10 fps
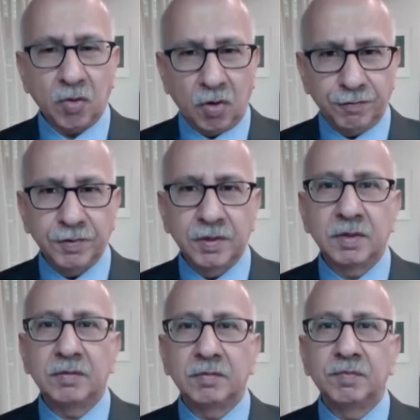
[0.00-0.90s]

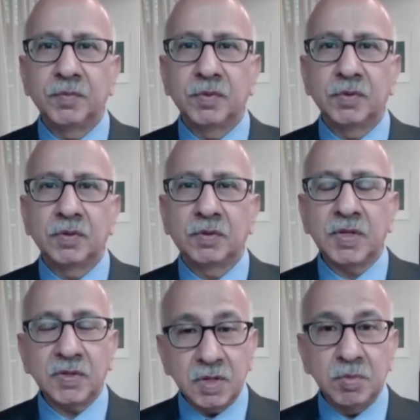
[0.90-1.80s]
offer
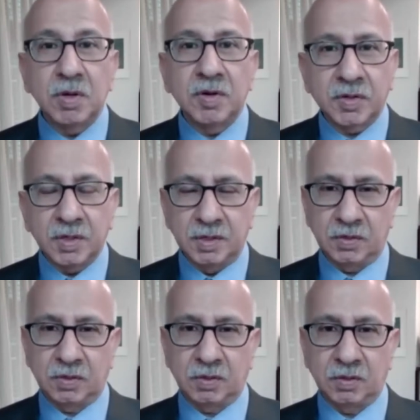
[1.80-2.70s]
reasonable
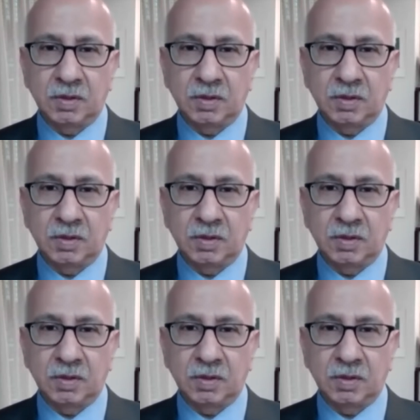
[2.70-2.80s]
returns